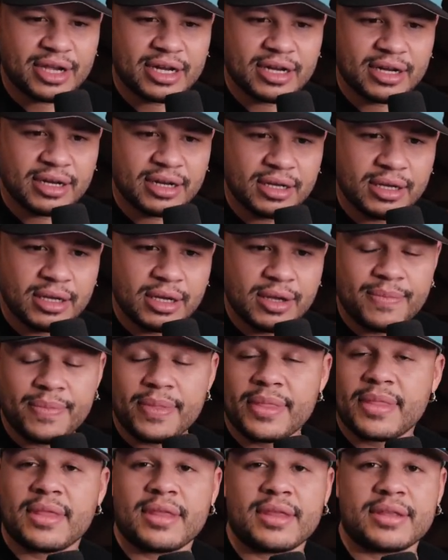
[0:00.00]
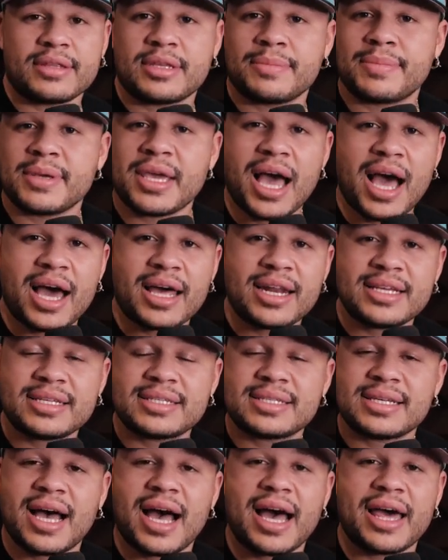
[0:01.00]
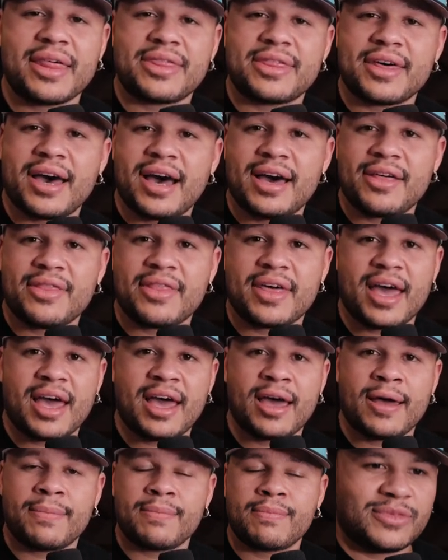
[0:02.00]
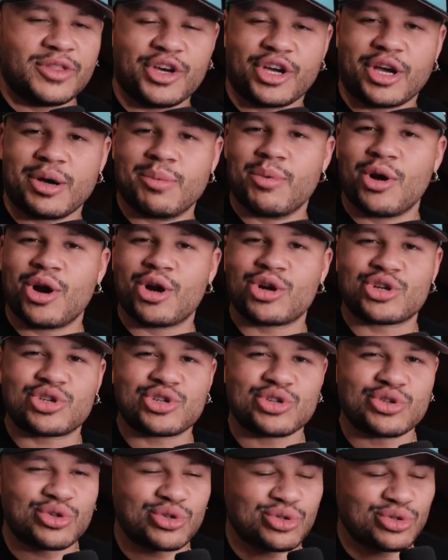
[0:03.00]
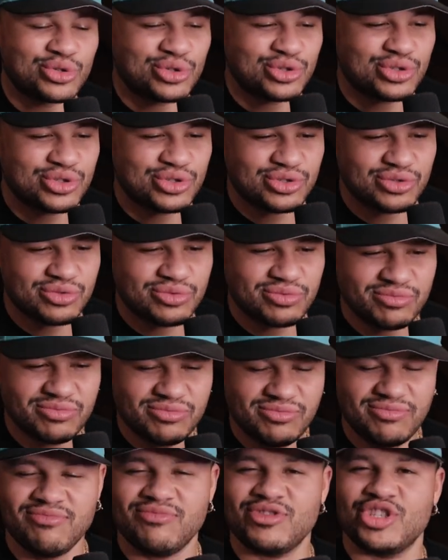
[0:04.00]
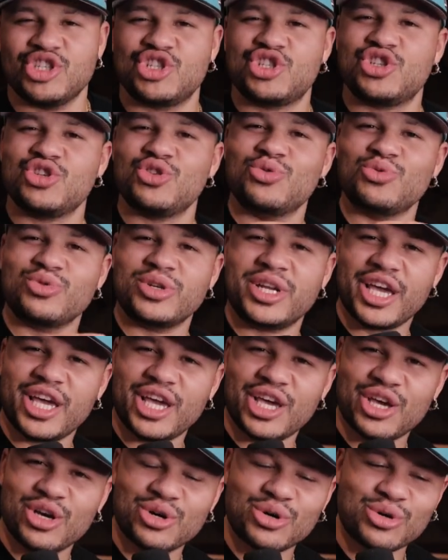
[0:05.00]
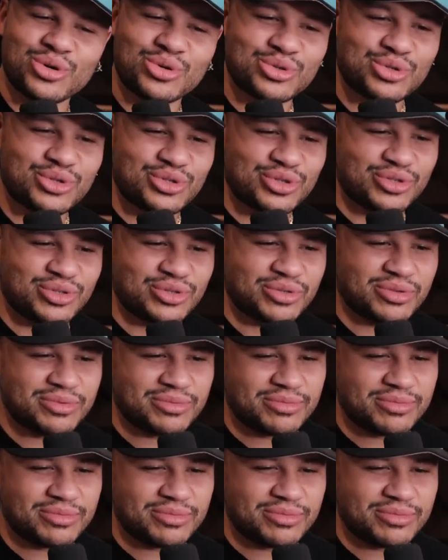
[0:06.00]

And to be honest, I thought that the commercials, the shoe deals,